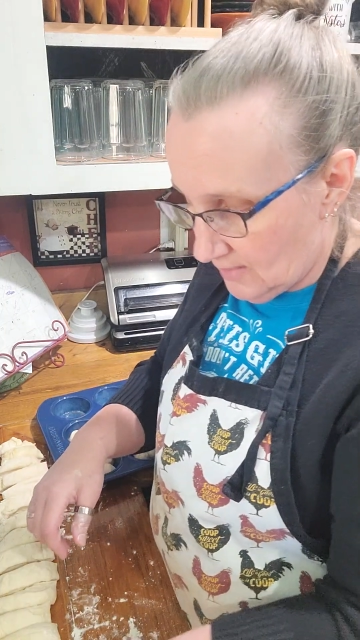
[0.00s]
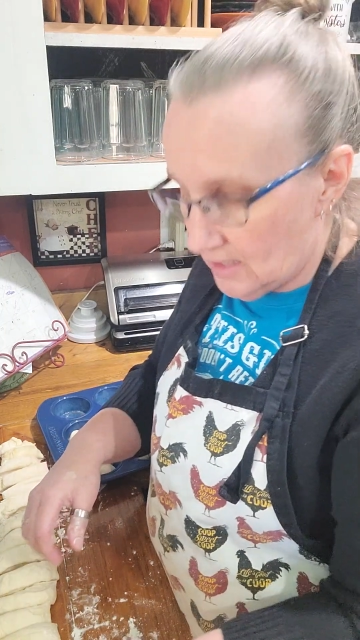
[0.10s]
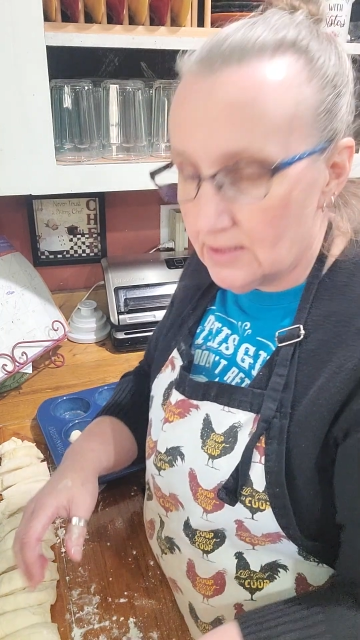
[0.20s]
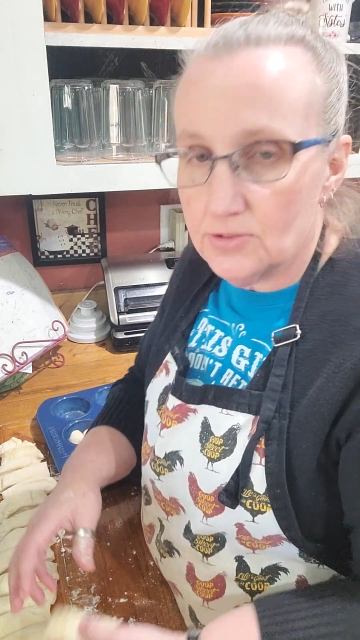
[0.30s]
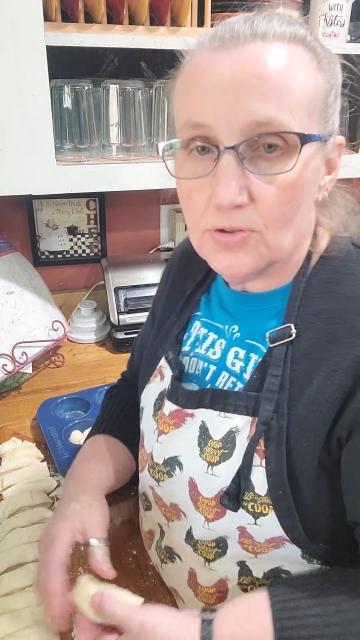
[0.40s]

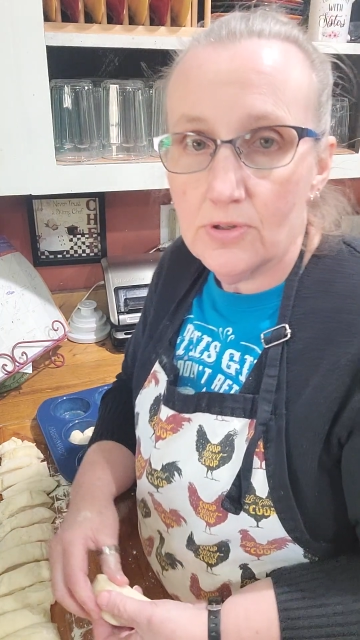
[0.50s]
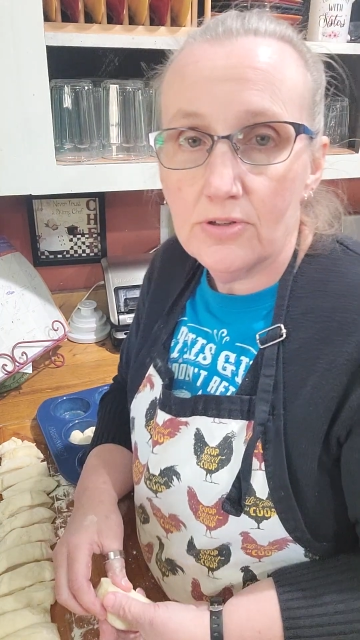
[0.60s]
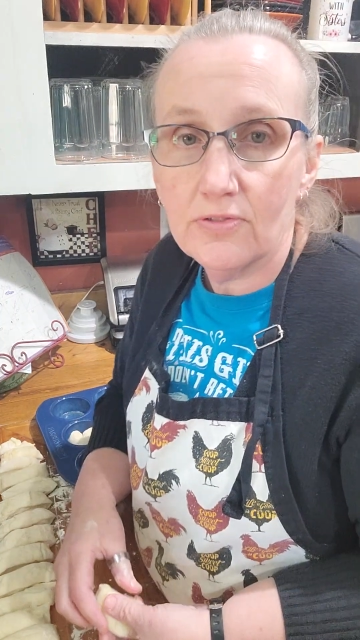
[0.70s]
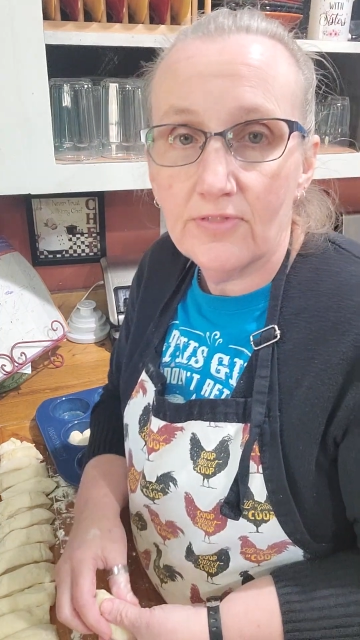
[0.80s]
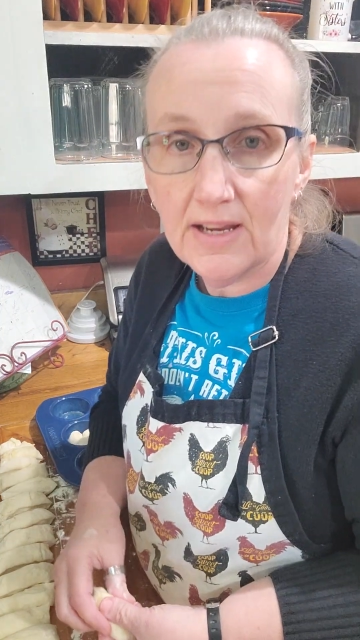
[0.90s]
And enjoy
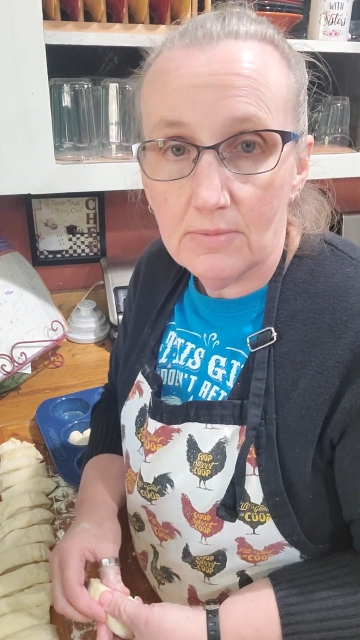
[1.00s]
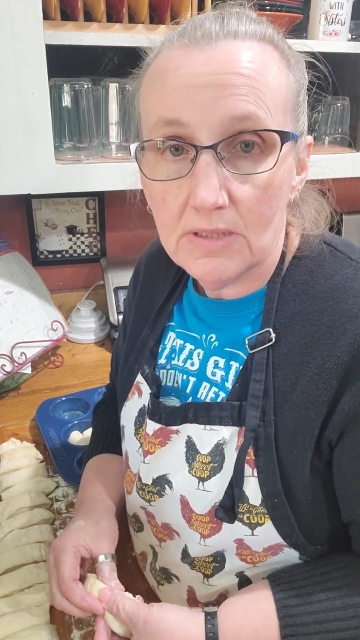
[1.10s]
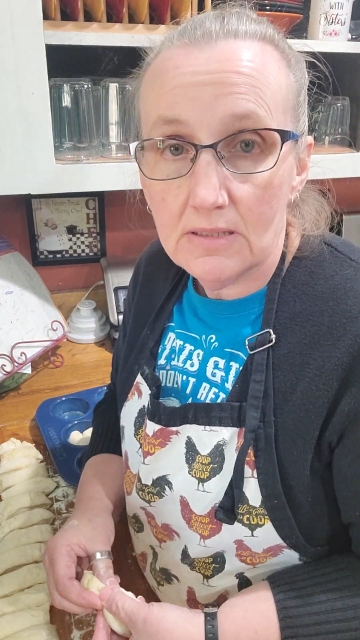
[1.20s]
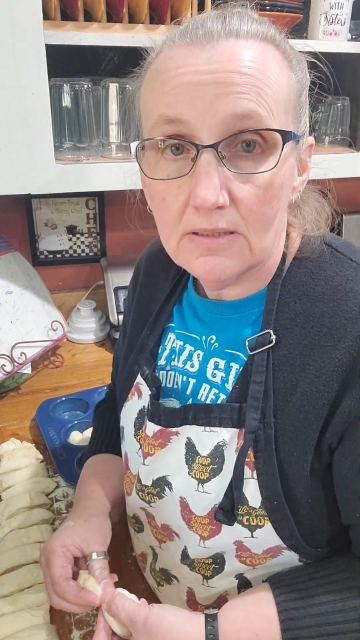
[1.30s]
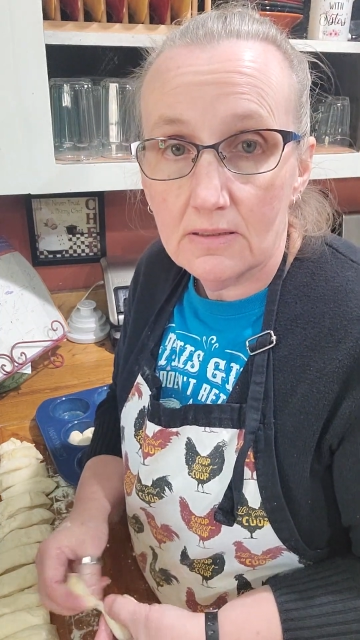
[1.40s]
your
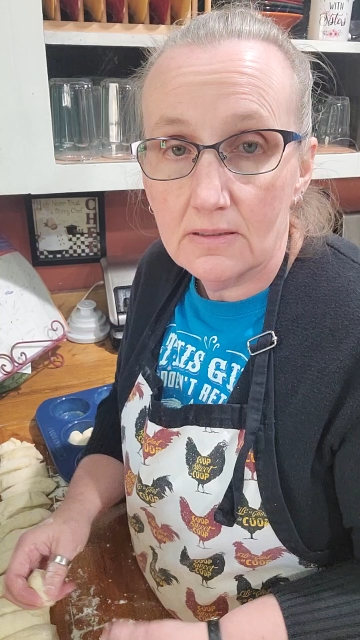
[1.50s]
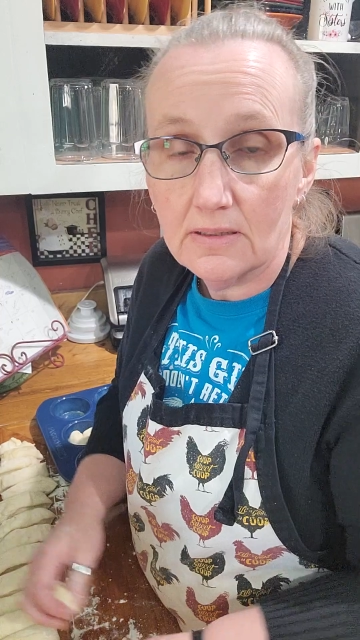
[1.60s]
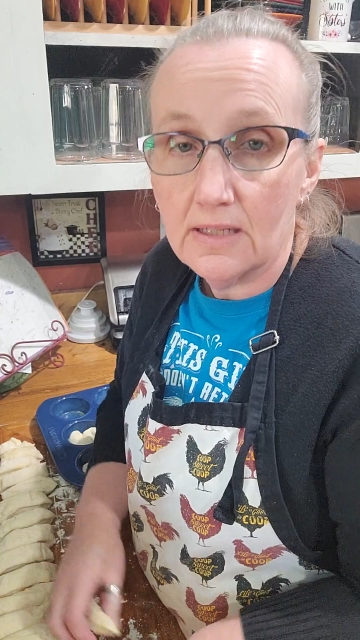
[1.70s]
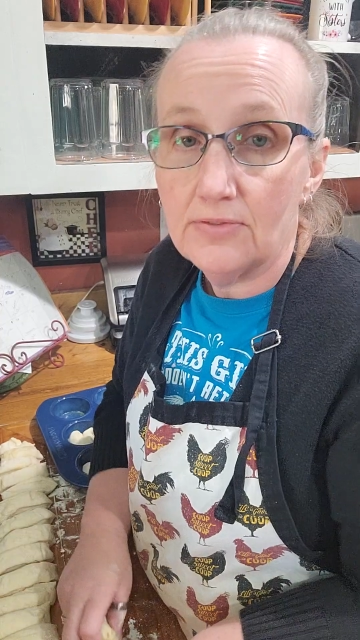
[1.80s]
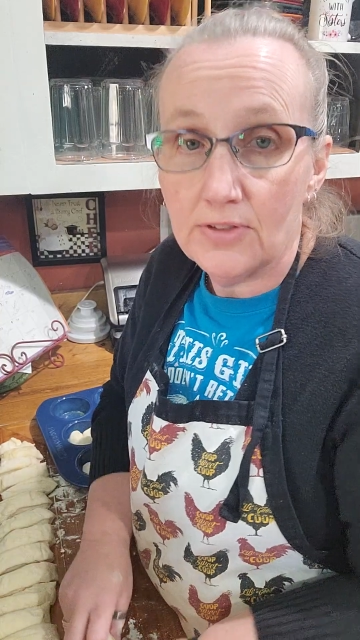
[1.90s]
families.
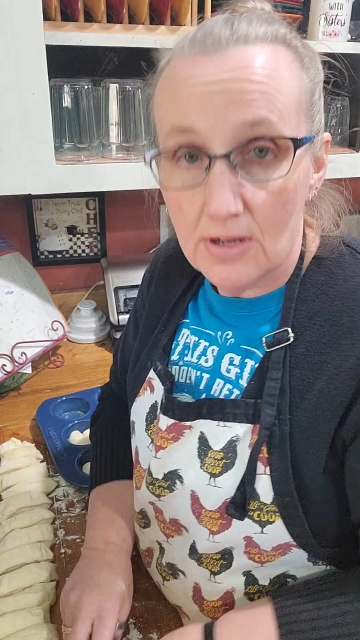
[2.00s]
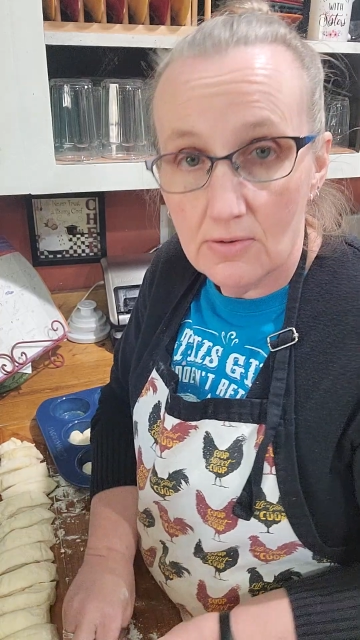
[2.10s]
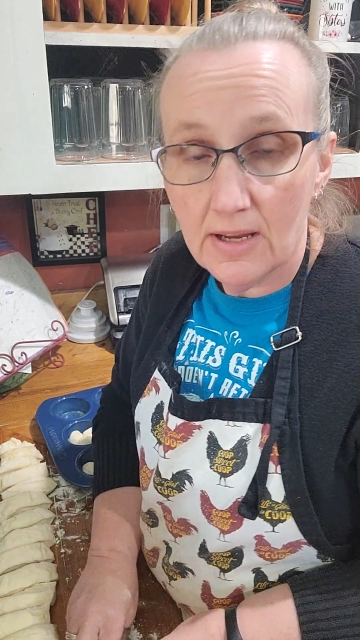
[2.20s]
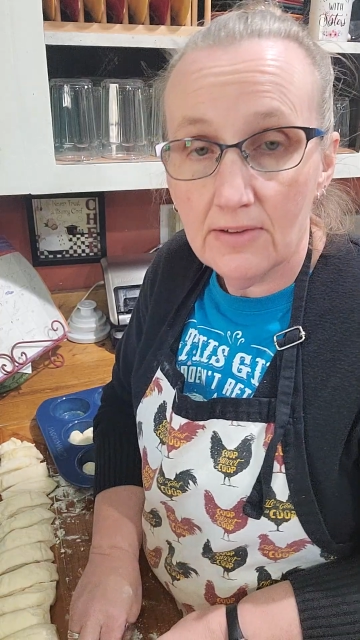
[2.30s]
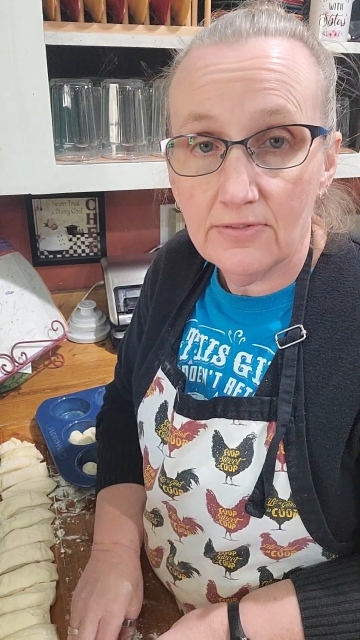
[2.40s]
If you
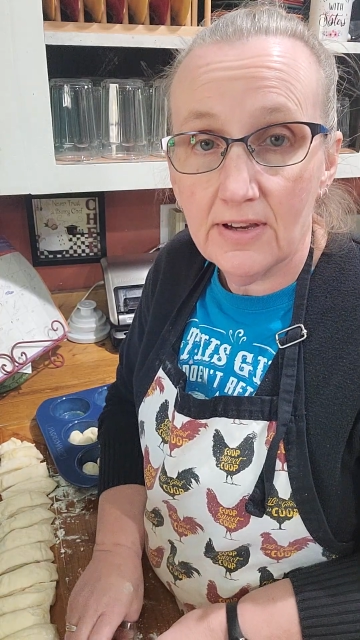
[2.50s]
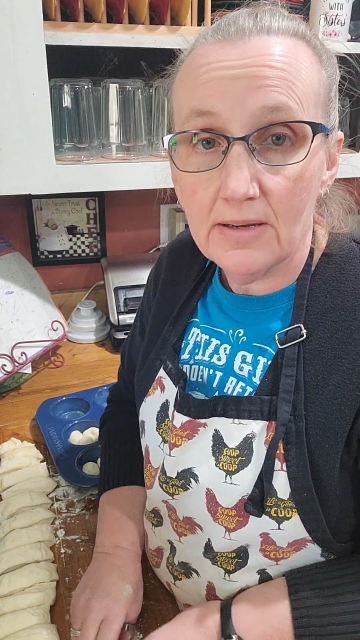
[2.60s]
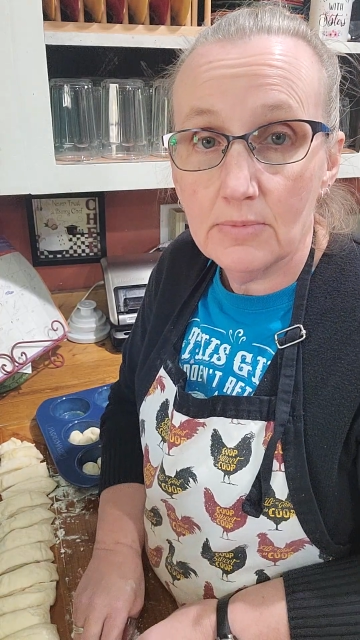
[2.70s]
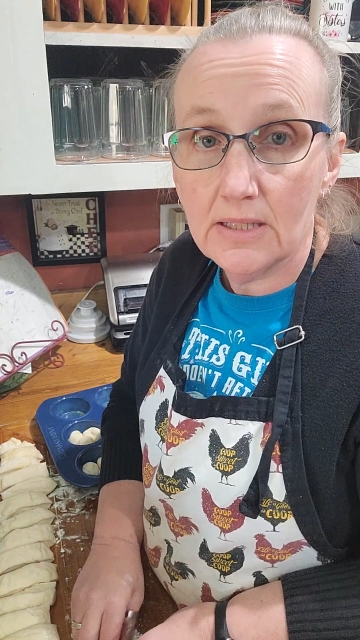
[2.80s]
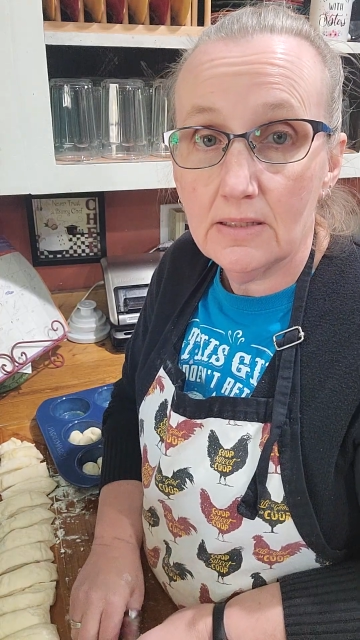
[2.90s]
don't have
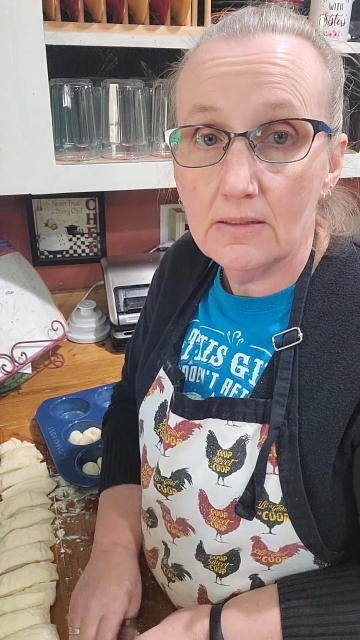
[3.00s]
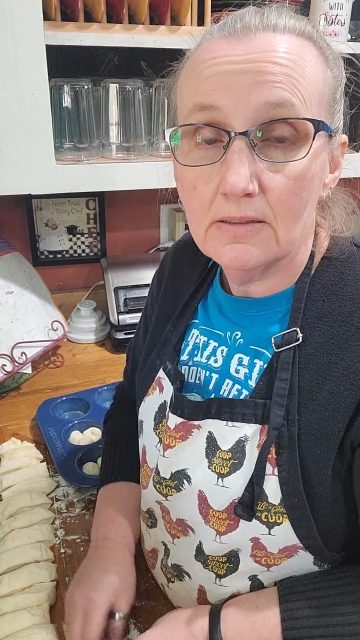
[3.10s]
family,